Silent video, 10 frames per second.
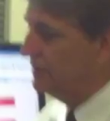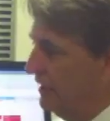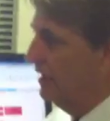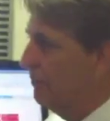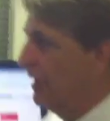I
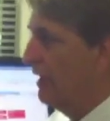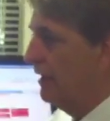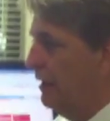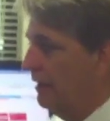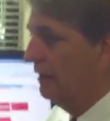sent out my
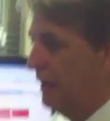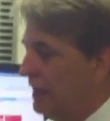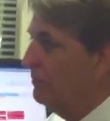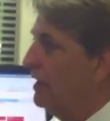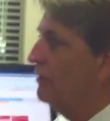uh,
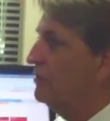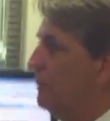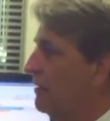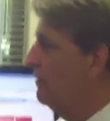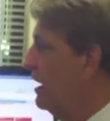email
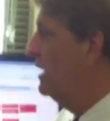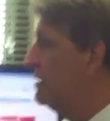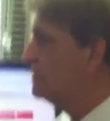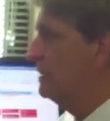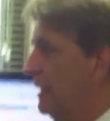to my
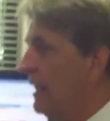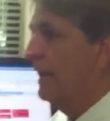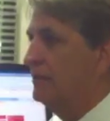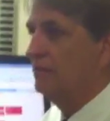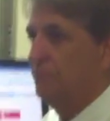clients and
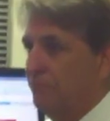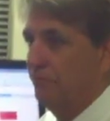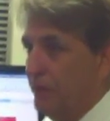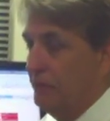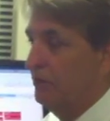had some
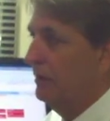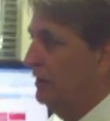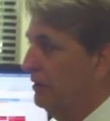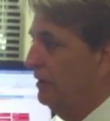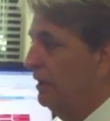people
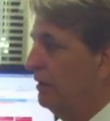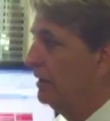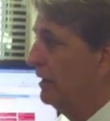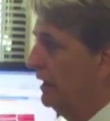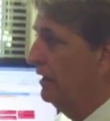here uh,
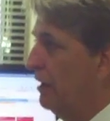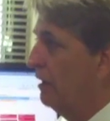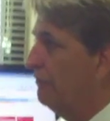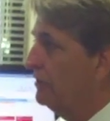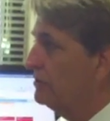in the
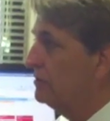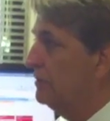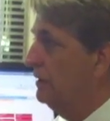office